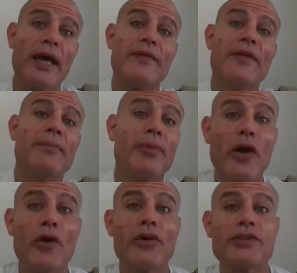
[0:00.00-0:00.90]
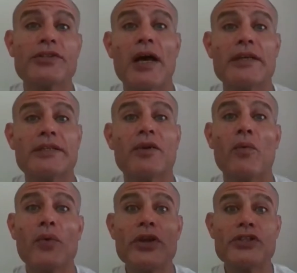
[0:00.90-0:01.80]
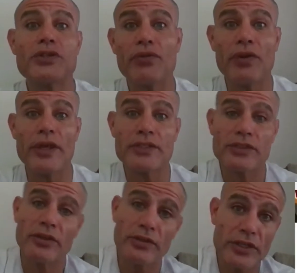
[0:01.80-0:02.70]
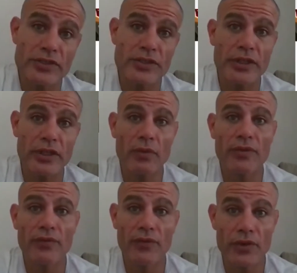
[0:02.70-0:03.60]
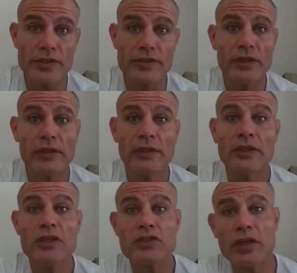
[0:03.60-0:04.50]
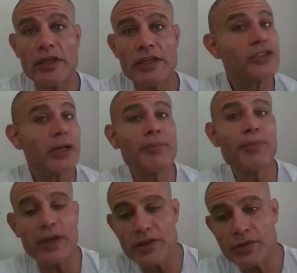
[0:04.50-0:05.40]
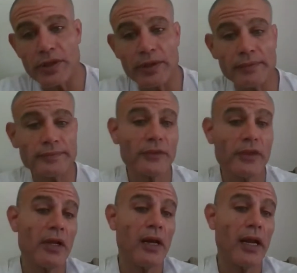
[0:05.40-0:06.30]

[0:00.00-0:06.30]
and then prioritizing which threats you need to deal with first. So let's jump right into it.